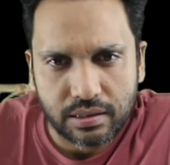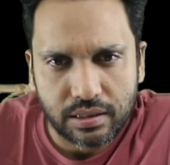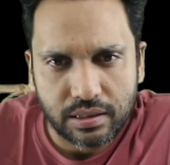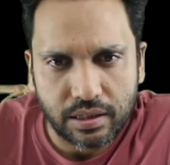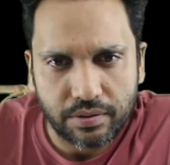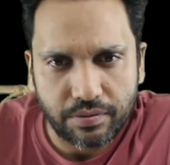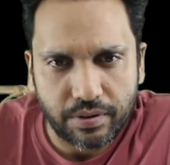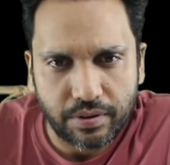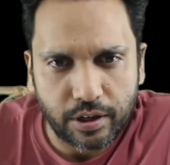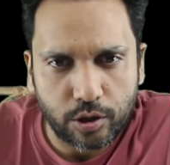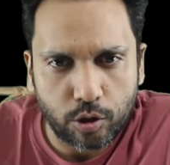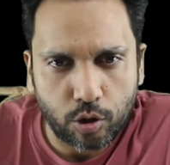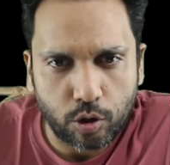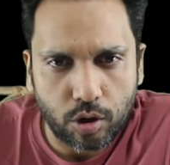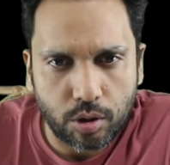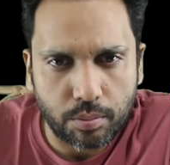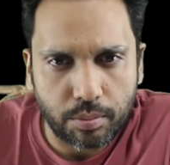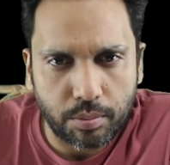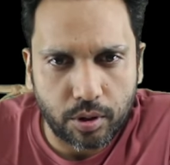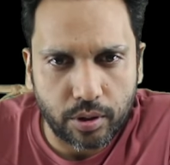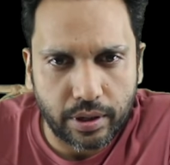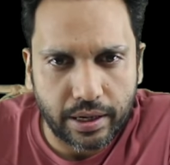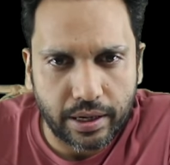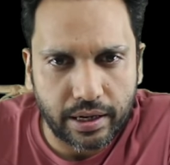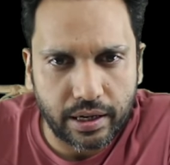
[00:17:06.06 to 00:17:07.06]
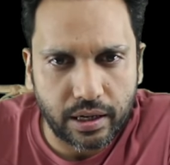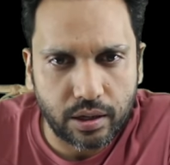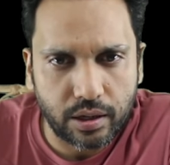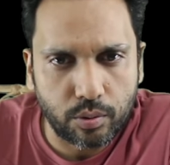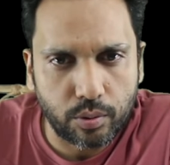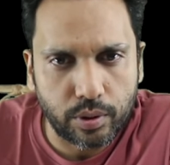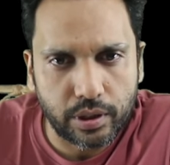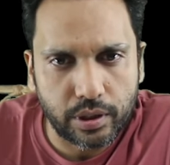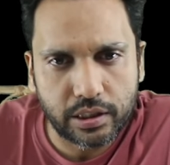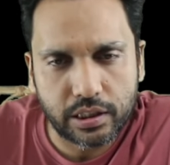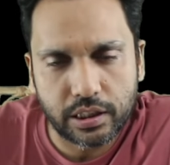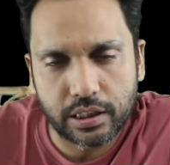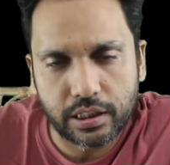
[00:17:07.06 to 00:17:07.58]
If I talk about
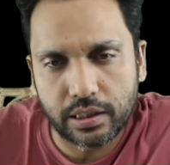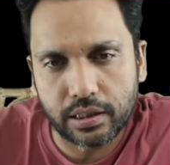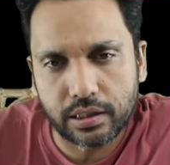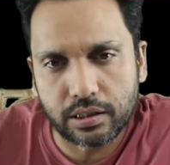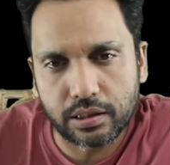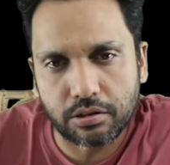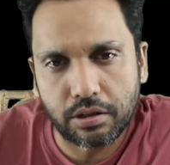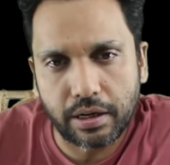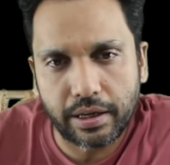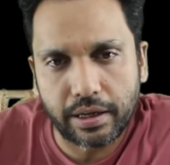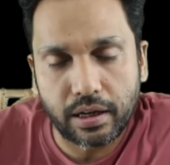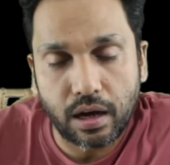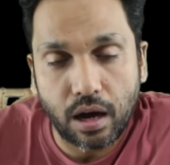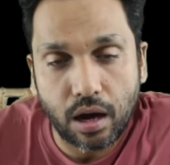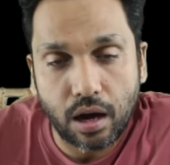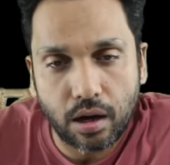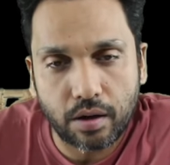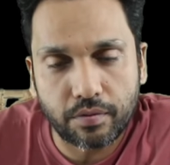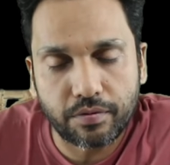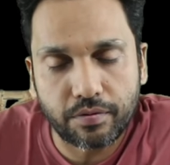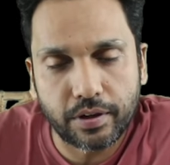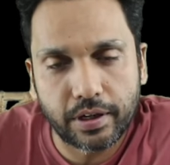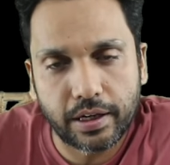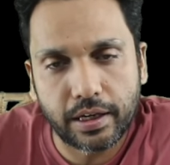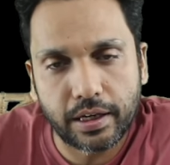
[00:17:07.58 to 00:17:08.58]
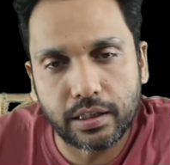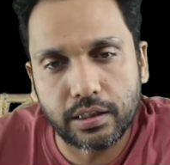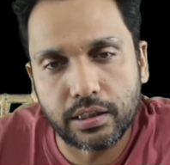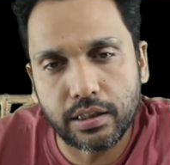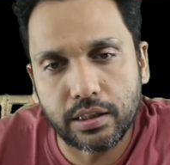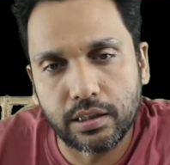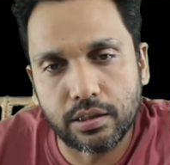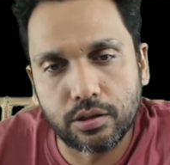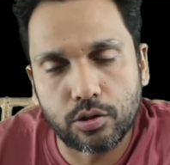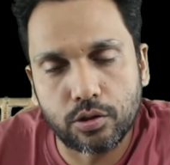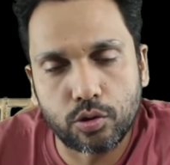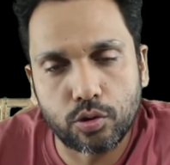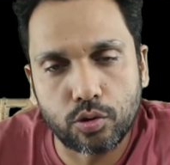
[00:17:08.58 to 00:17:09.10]
NaOH, it is like half a
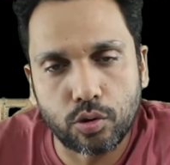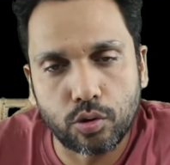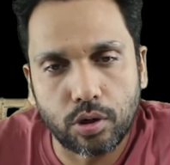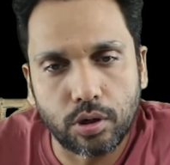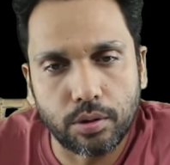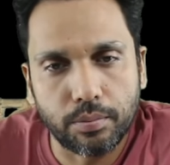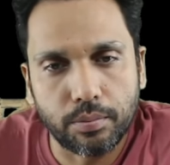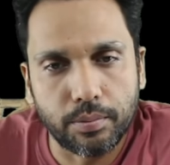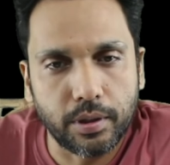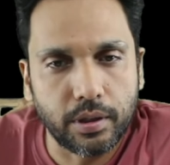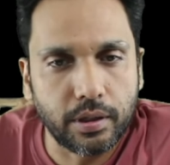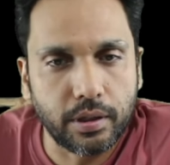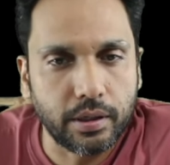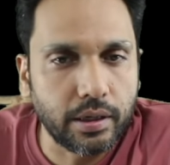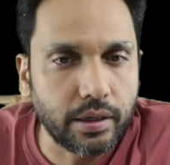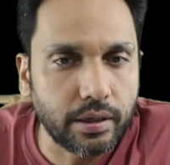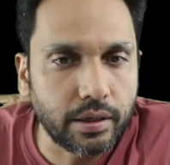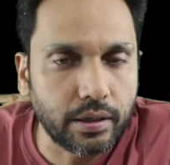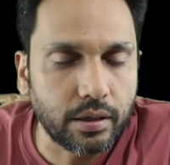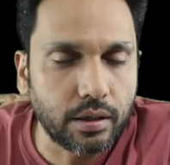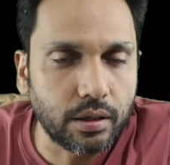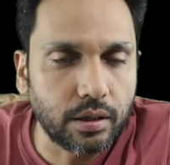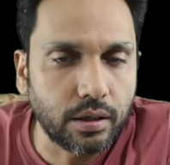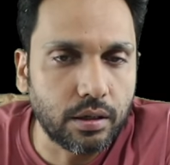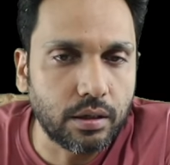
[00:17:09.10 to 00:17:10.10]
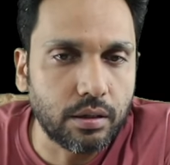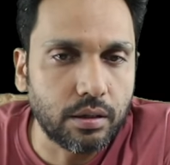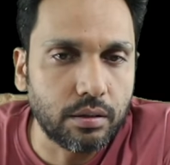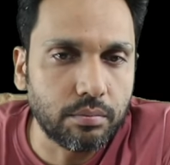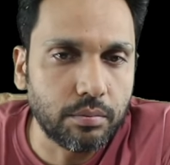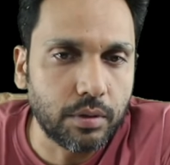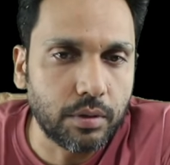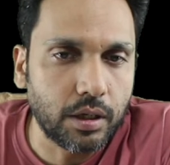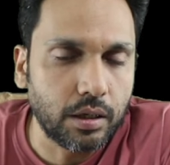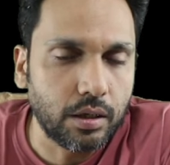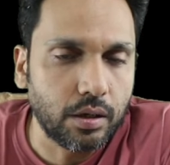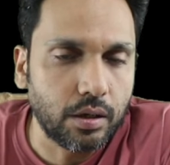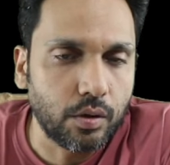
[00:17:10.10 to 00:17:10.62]
kg is soluble in
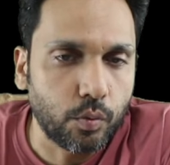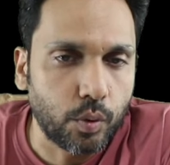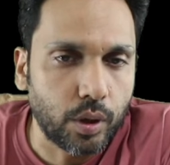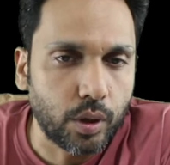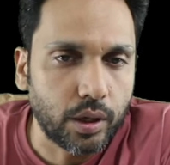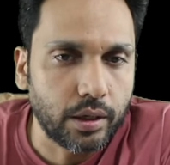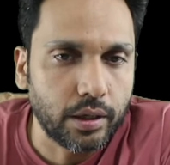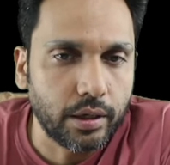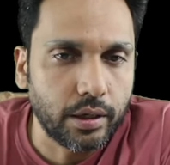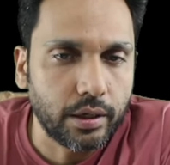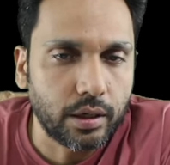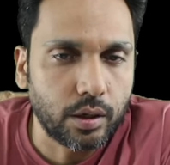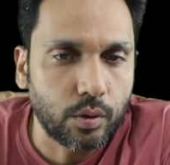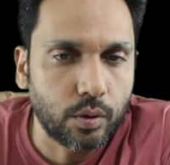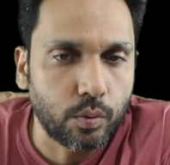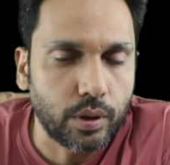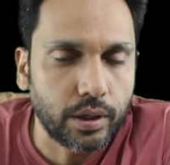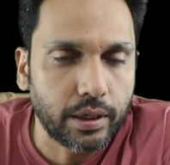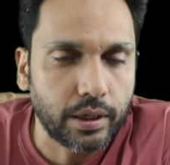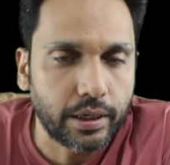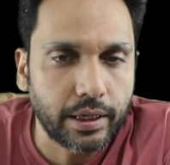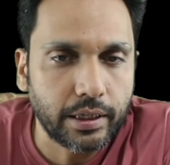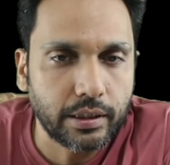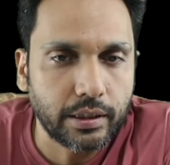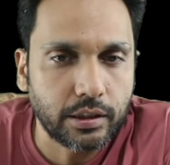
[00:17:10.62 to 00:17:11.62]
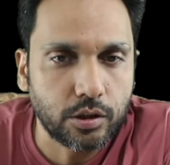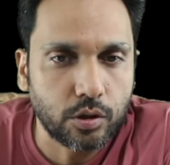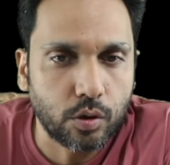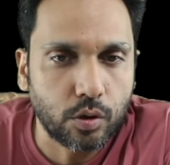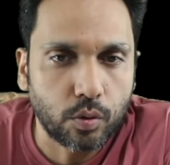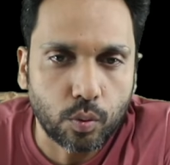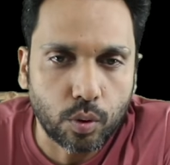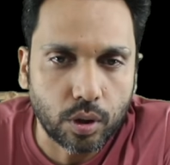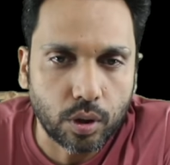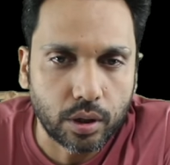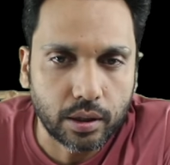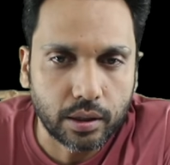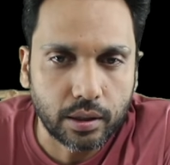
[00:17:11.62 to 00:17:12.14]
1 liter 1 kg of
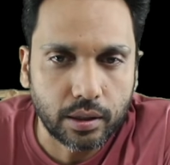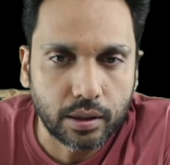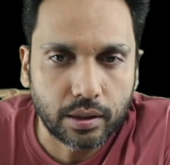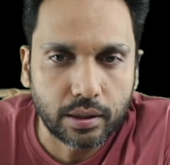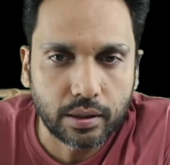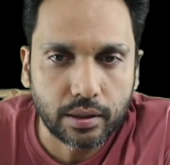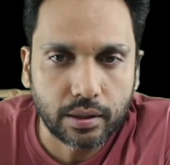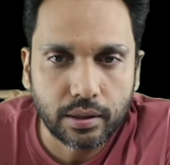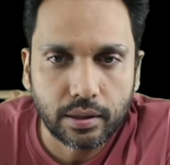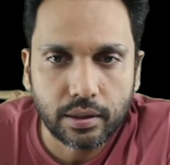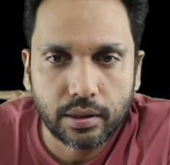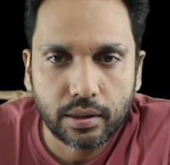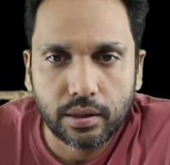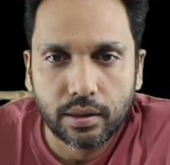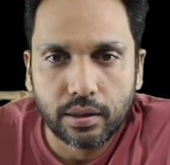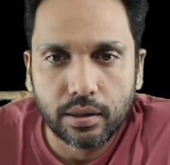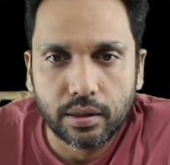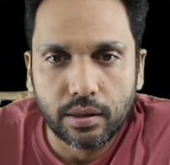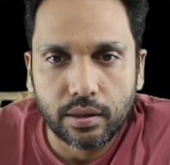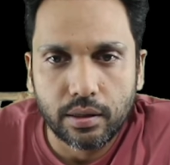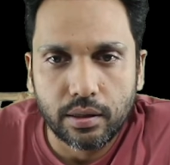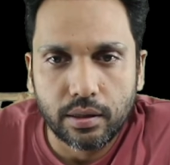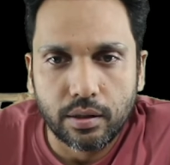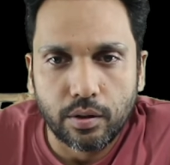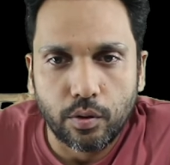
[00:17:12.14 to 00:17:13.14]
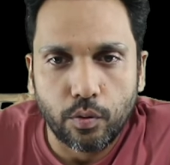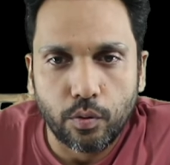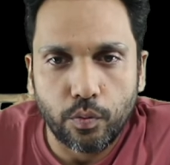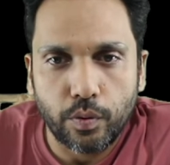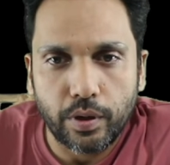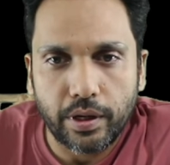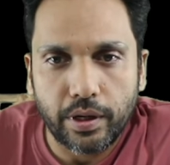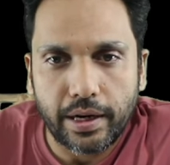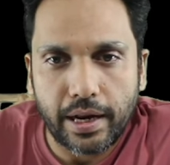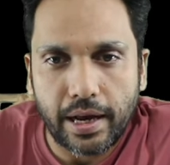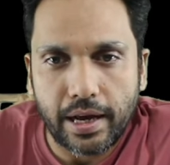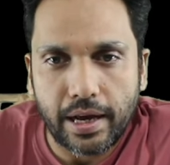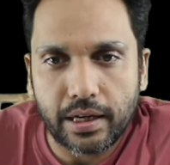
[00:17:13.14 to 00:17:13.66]
water,
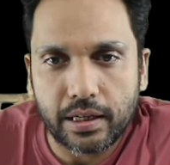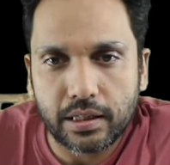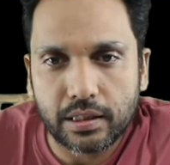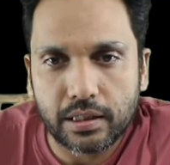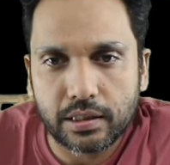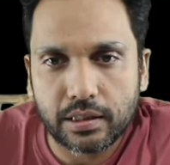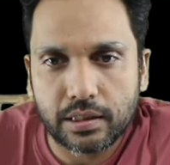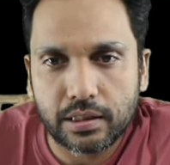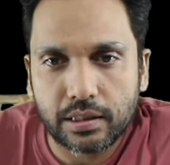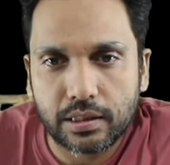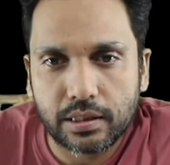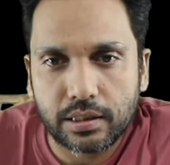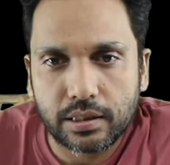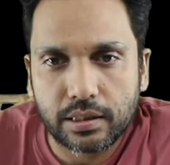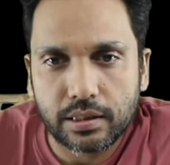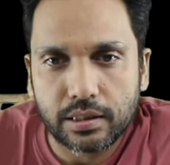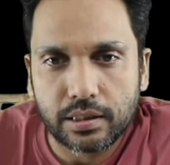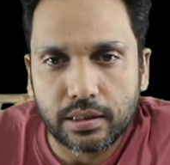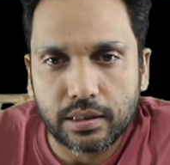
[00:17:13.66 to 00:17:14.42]
whereas